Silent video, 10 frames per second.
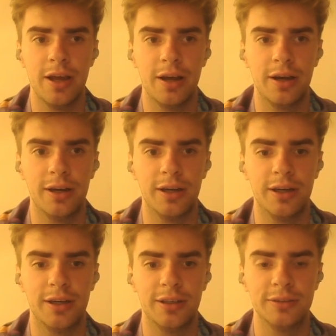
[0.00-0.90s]

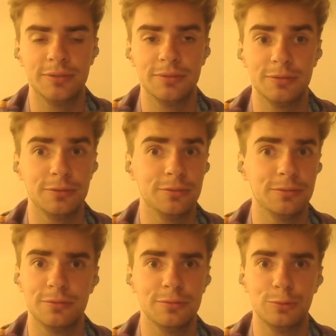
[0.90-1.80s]
uh,
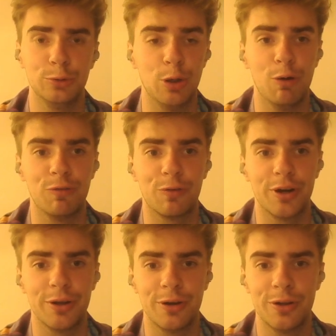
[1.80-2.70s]
for
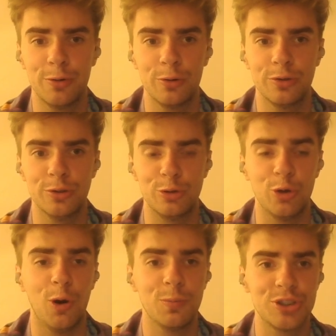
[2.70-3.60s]
a
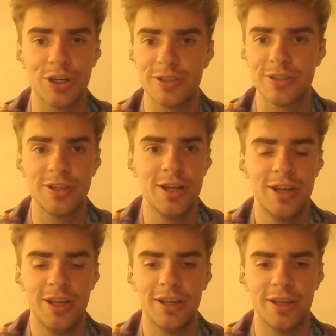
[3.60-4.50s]
top chess,
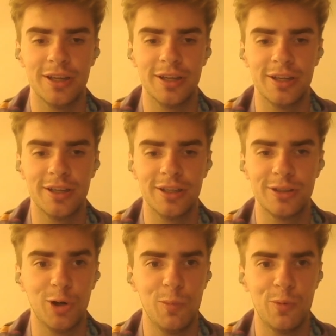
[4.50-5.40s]

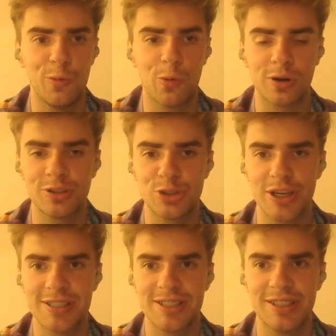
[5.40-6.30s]
top world
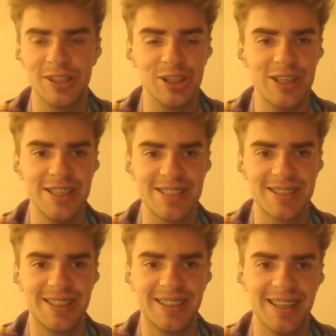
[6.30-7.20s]
chess
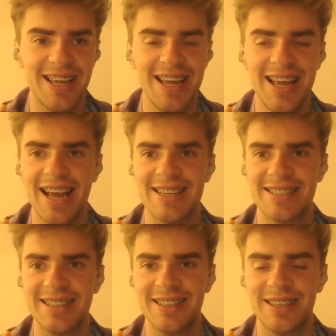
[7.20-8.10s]
list,
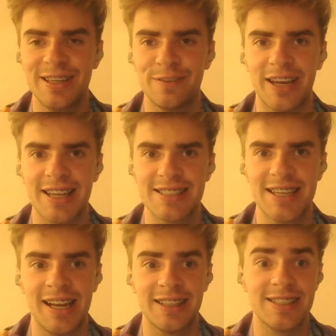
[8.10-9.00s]
if I can
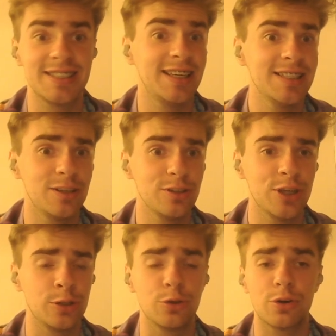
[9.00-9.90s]
say like this. He's
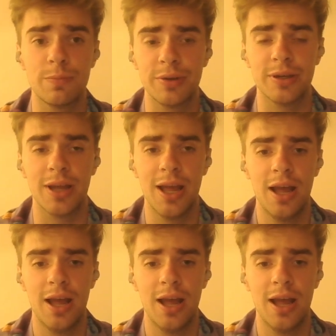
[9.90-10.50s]
also an European